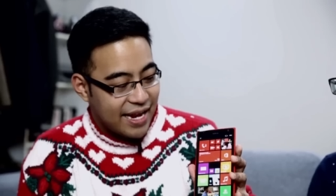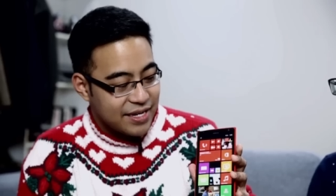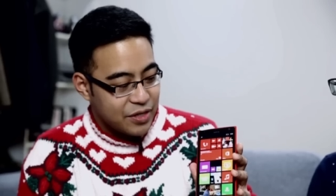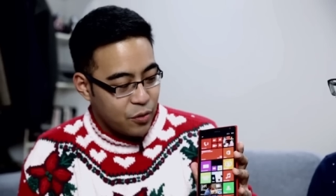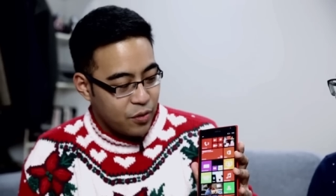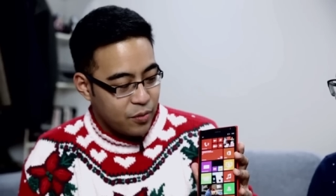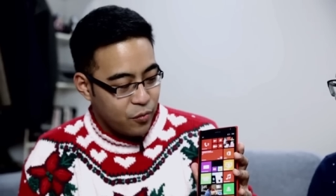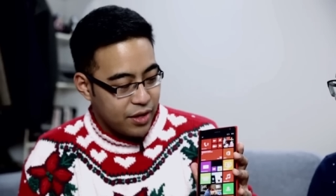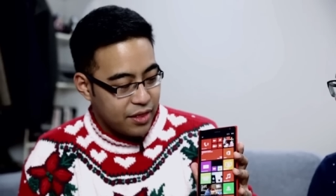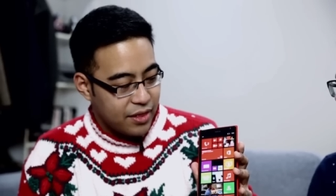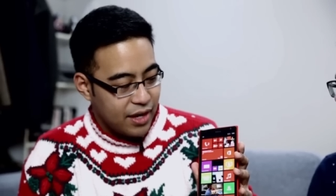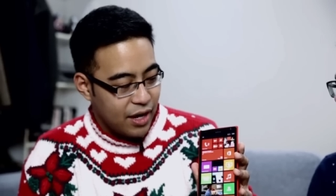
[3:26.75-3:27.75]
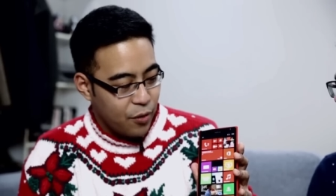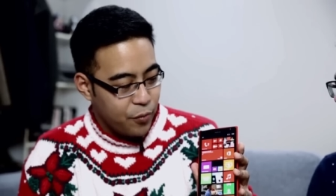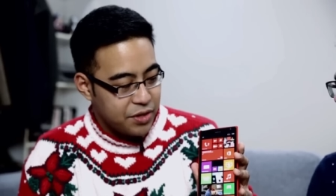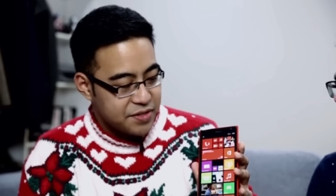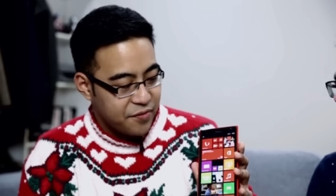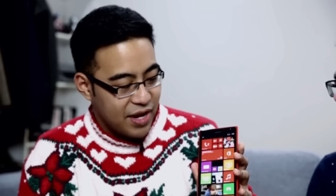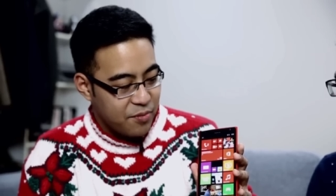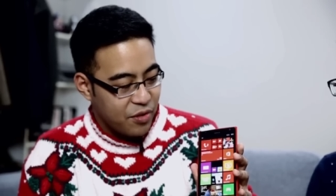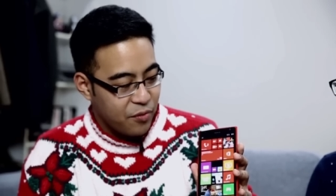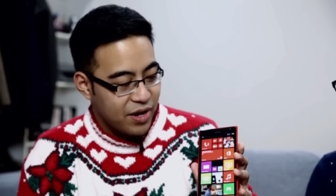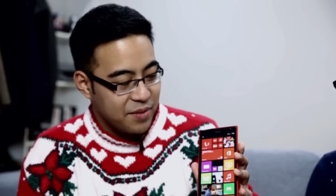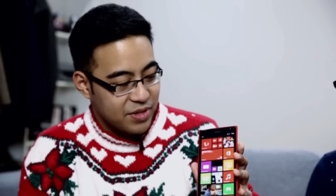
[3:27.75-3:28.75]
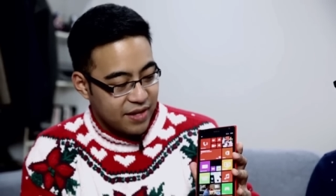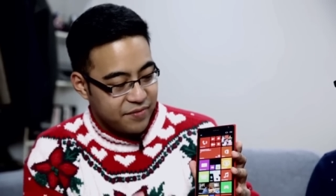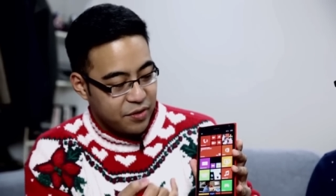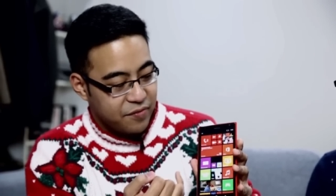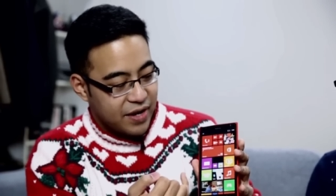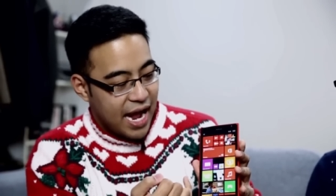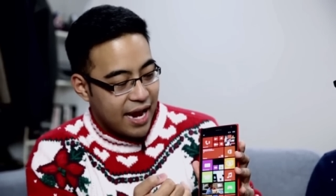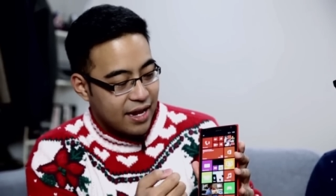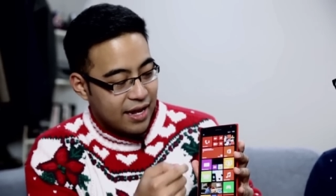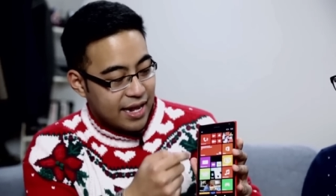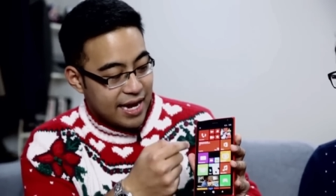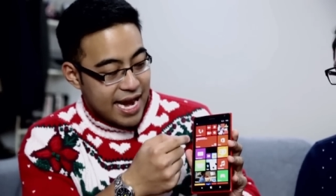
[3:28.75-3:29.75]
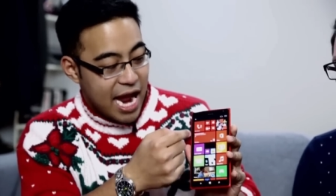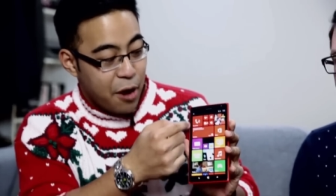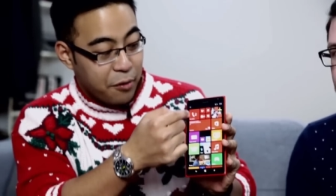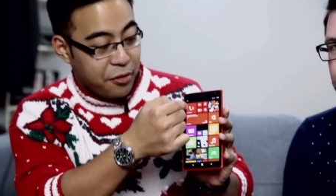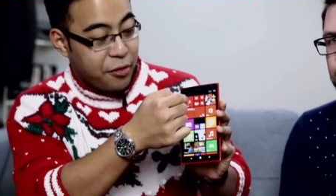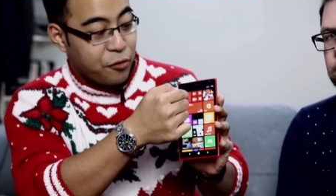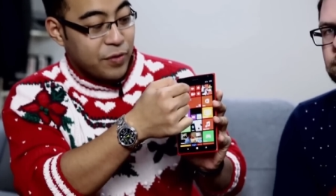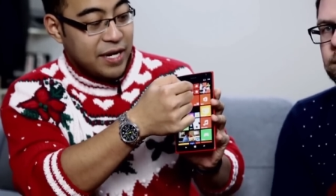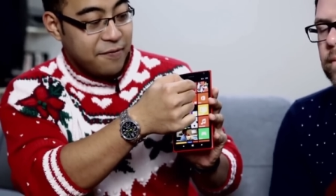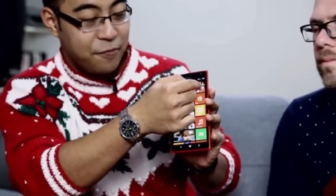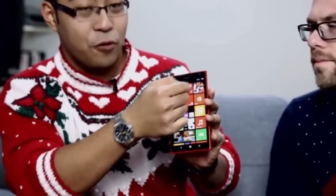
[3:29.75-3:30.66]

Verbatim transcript: yeah. and with uh, Windows Phone 8.1, I believe you've got now three